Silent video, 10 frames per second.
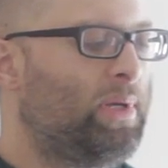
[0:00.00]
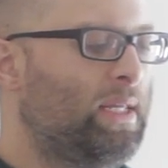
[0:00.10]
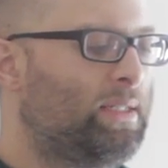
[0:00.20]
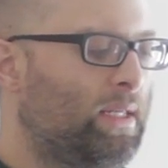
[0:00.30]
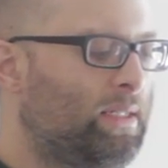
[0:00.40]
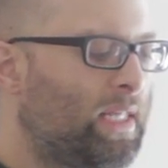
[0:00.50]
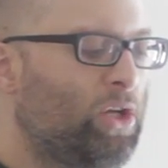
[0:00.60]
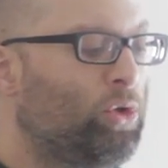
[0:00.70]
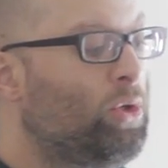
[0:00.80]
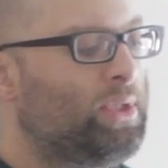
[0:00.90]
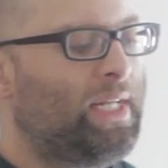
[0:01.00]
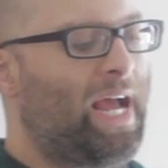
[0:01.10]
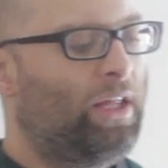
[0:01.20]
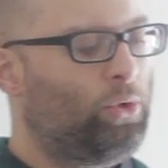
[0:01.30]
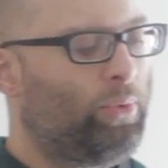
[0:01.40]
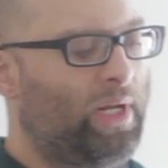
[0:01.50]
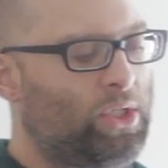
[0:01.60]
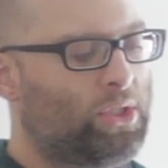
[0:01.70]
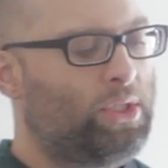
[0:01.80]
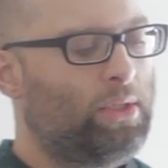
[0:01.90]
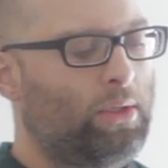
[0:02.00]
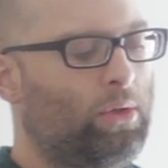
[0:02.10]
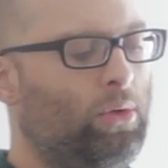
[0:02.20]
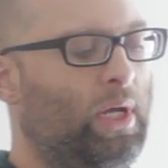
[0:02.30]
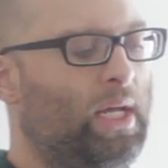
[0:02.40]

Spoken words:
pieces that you use an Allen wrench to